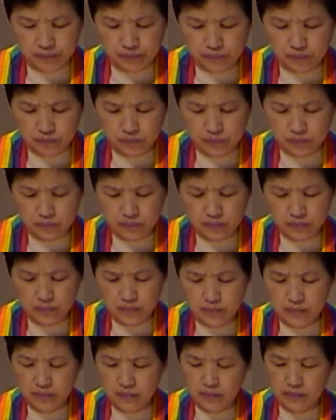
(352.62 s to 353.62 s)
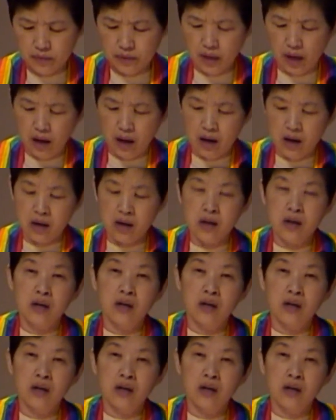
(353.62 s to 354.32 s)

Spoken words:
(no one is talking)